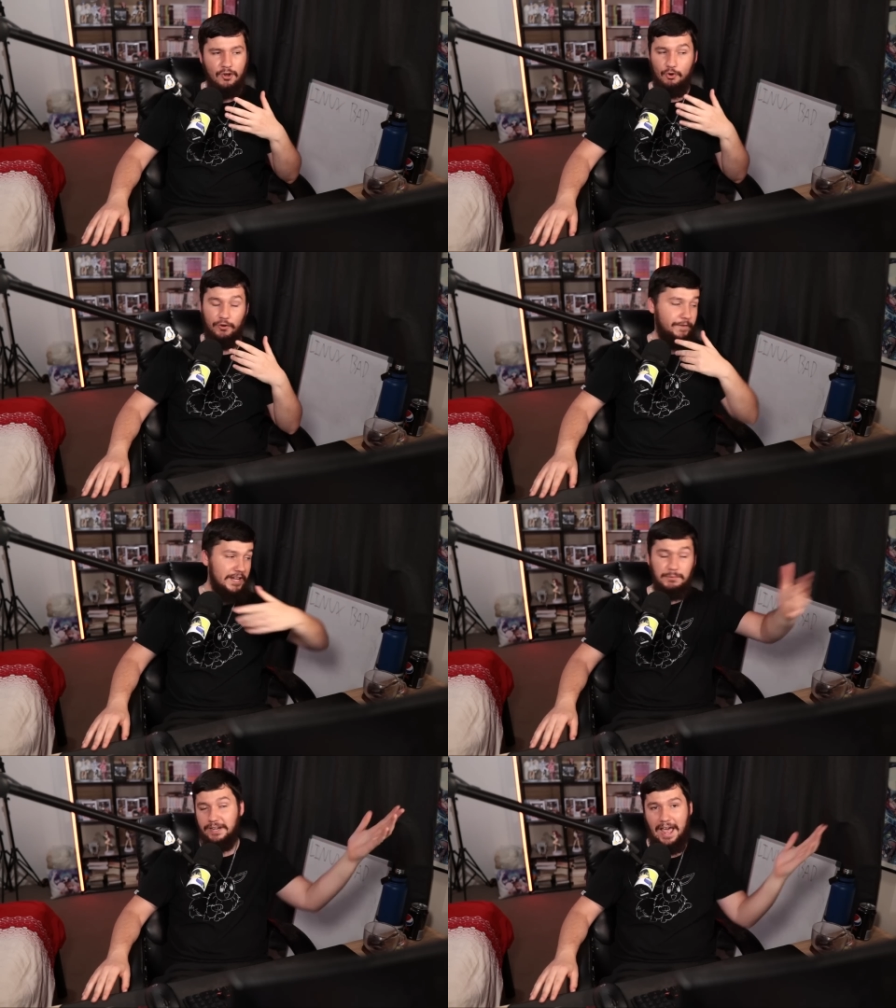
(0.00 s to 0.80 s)
or if
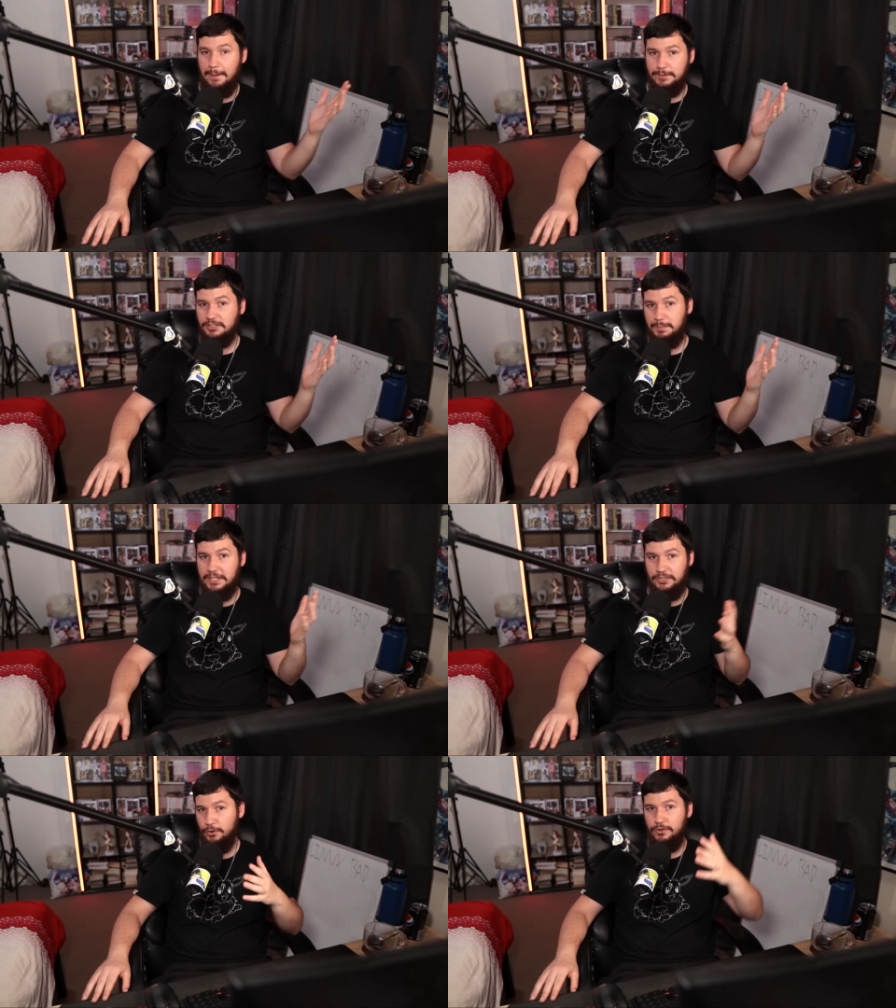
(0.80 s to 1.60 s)
anyone happens to be
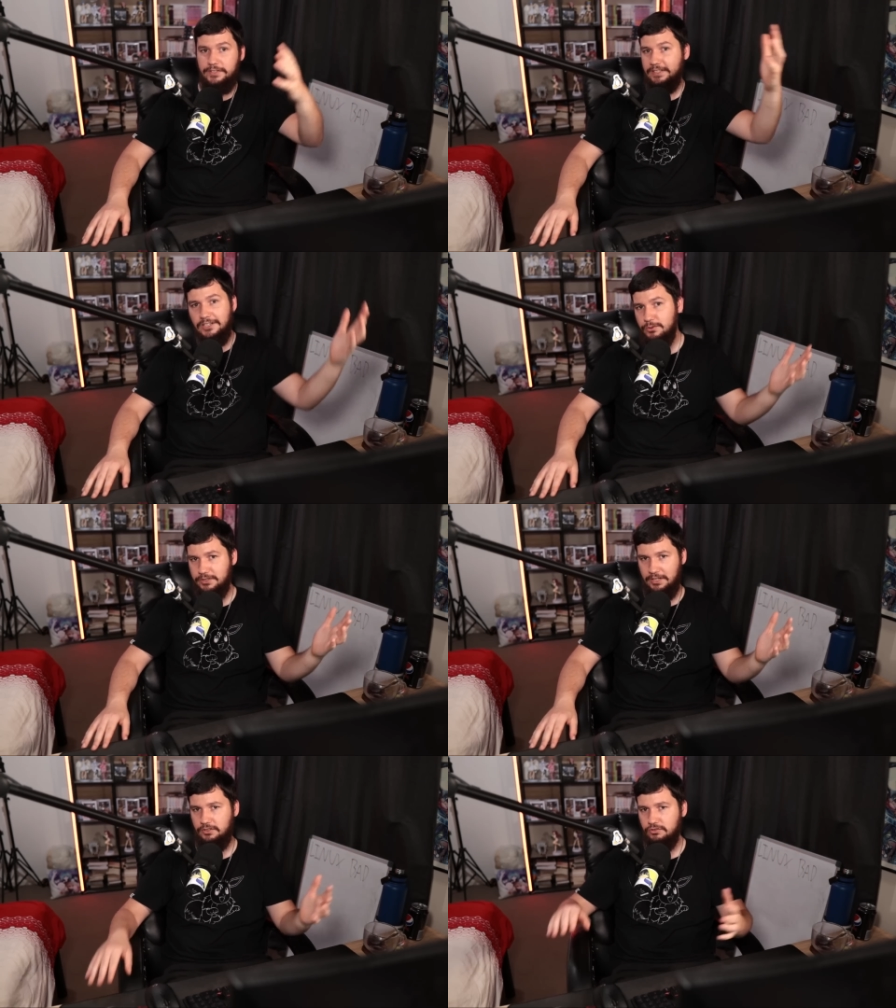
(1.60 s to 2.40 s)
using an old
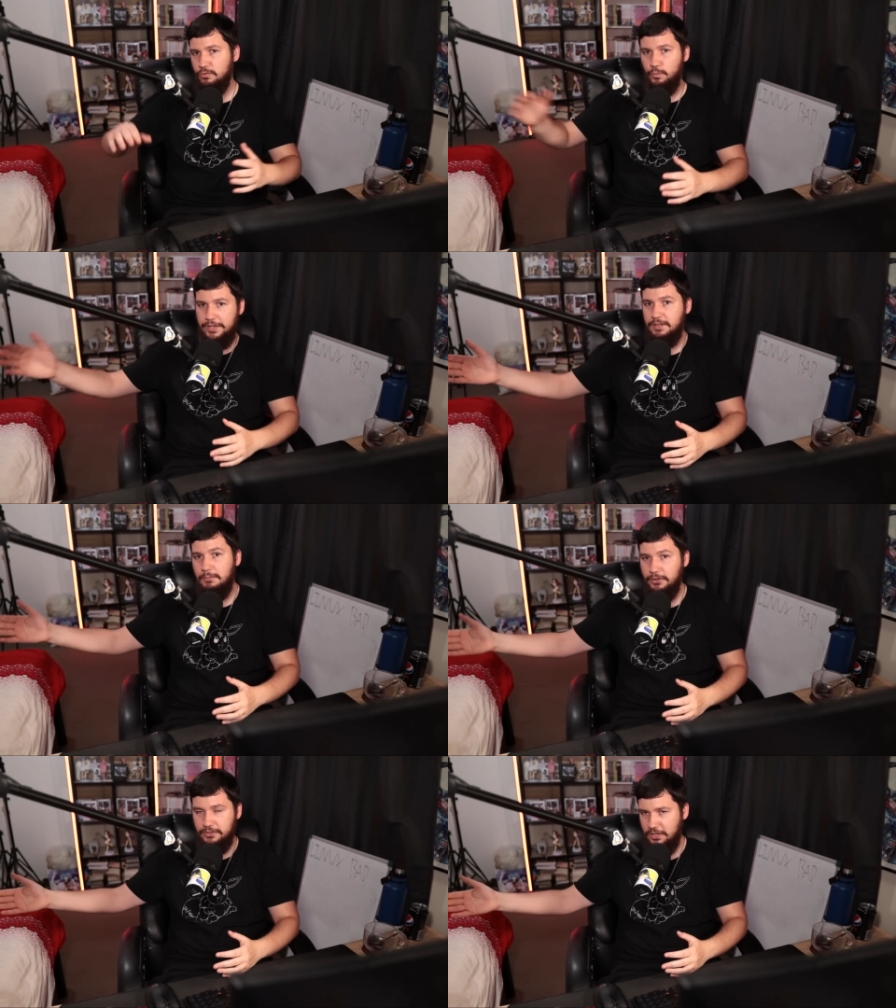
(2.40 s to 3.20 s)
distro with a
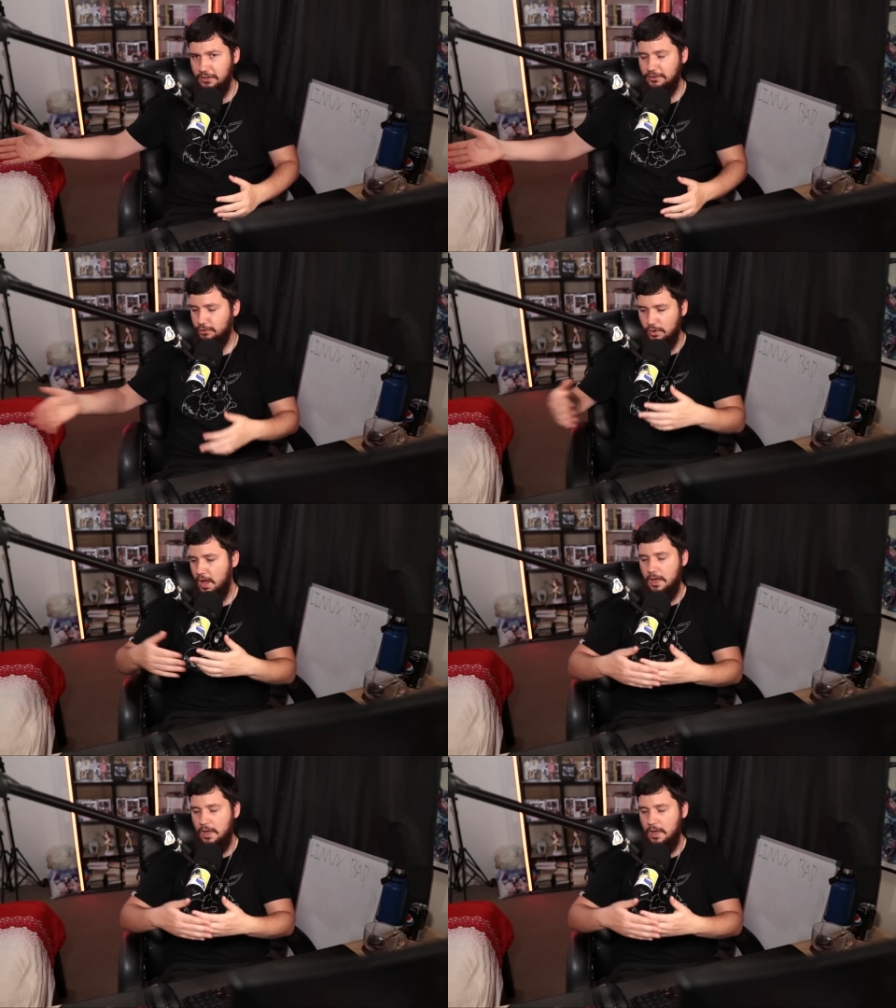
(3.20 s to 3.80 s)
modern kernel,